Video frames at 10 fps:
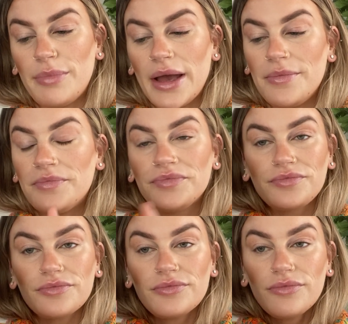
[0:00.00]
But
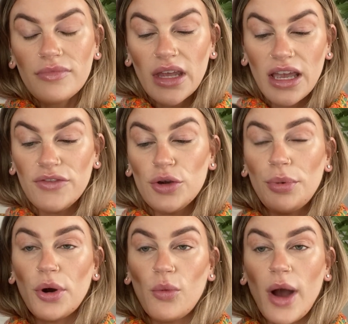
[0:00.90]
if you
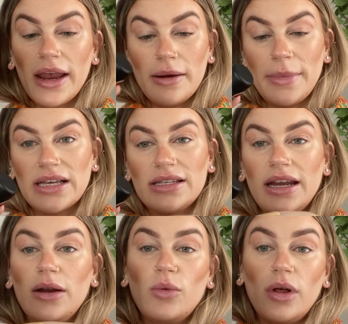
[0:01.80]
put white and mix it
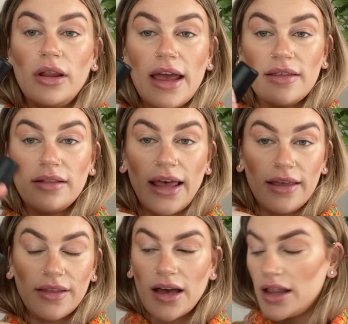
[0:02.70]
in, it will
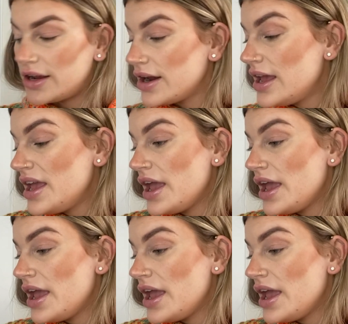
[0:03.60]
lighten the color.